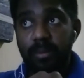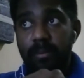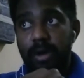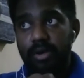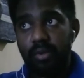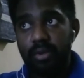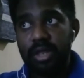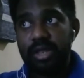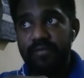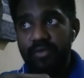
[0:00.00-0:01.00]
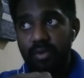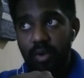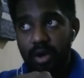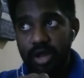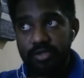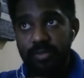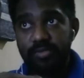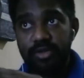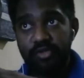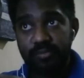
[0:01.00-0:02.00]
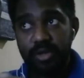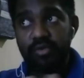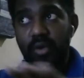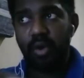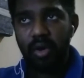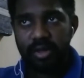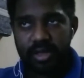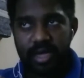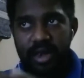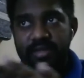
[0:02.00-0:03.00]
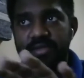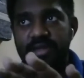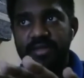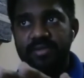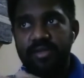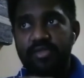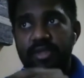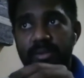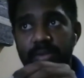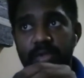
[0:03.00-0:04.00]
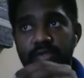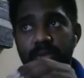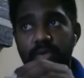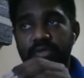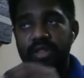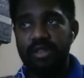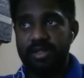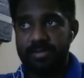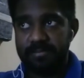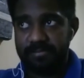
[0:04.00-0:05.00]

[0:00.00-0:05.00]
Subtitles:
but only living organisms displays all the characteristics simultaneously.